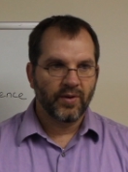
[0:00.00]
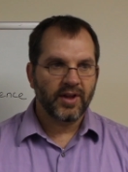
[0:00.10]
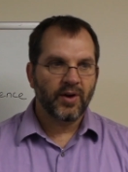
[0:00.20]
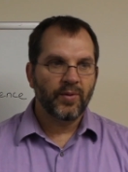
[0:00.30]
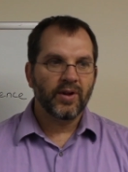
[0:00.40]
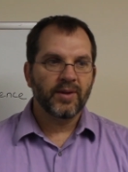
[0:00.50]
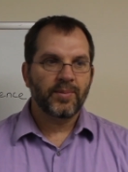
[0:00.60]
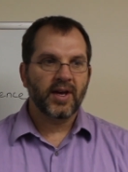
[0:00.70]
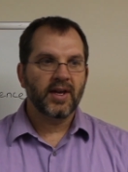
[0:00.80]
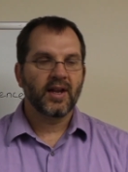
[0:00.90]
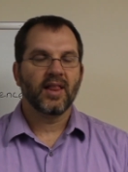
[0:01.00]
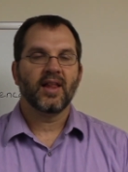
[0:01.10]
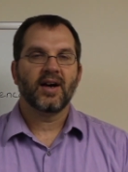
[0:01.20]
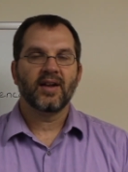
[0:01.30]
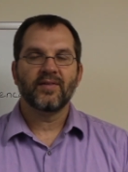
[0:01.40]
without really paying a
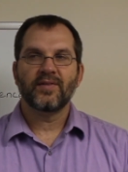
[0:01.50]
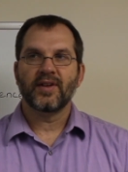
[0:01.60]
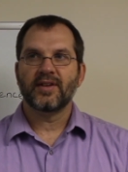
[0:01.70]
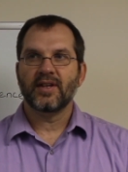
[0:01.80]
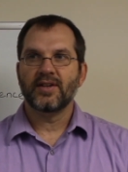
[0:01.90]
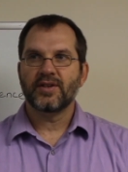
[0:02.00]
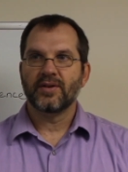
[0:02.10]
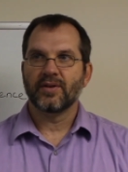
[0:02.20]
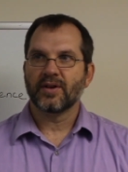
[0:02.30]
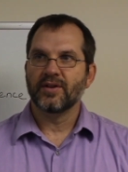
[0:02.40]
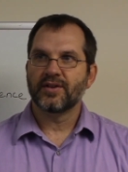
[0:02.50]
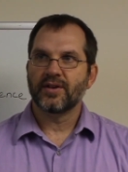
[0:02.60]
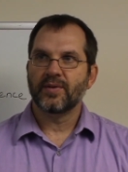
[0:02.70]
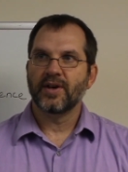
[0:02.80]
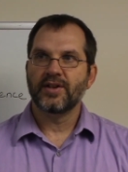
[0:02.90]
lot of attention or
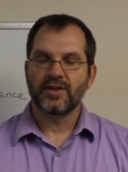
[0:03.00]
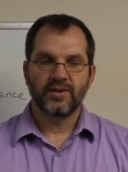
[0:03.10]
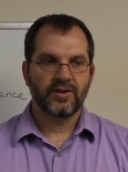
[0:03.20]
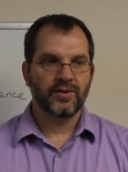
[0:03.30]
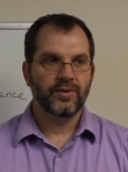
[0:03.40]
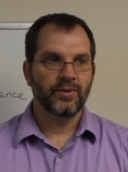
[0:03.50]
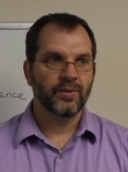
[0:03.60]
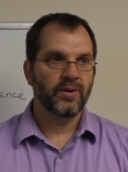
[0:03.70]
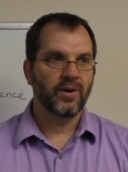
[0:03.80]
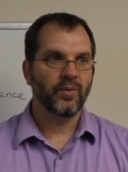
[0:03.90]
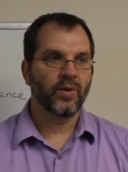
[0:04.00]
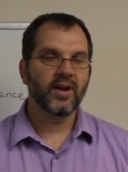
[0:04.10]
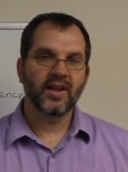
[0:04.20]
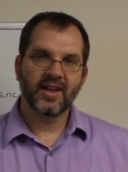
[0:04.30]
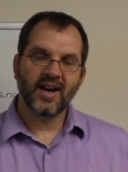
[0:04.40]
consideration to
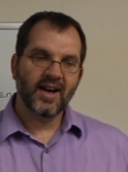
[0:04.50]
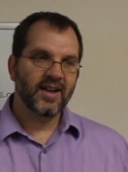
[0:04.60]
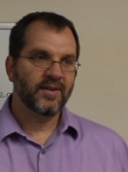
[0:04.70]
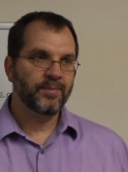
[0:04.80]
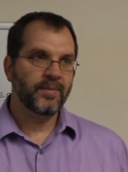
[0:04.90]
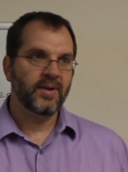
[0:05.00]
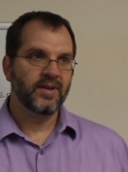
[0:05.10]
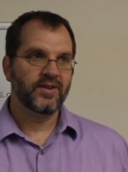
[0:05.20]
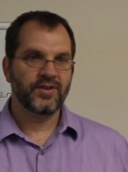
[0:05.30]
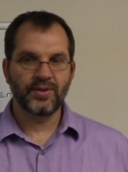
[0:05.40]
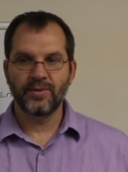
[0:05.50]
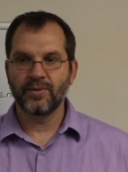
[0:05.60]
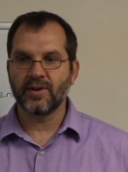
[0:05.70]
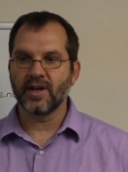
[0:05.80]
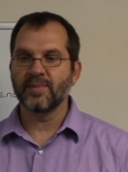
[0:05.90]
what got them
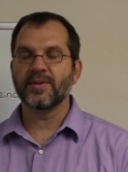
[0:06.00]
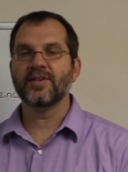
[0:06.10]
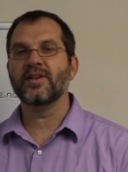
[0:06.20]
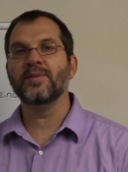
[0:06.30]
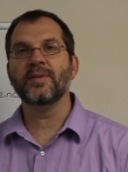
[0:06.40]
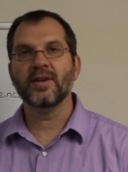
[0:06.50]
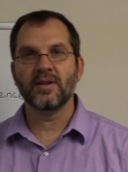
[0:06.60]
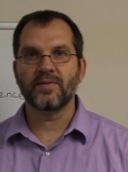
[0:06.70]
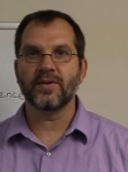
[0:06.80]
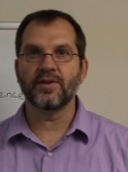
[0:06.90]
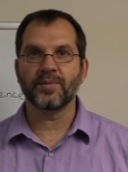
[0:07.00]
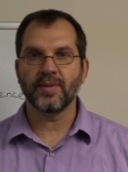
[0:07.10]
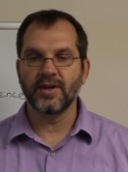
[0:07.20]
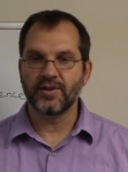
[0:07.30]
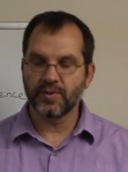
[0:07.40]
to come to see me in the first
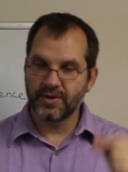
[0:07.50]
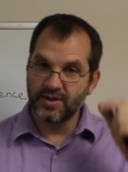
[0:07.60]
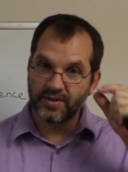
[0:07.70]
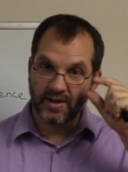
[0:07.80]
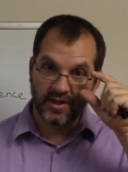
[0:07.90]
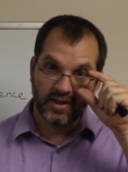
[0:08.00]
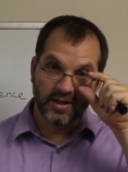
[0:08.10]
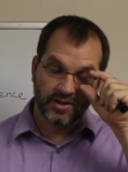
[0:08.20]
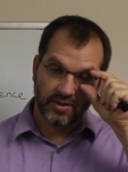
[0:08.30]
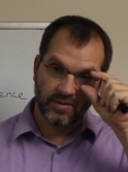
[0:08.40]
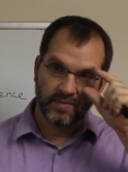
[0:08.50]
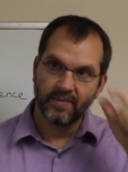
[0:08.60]
place, which is an addiction.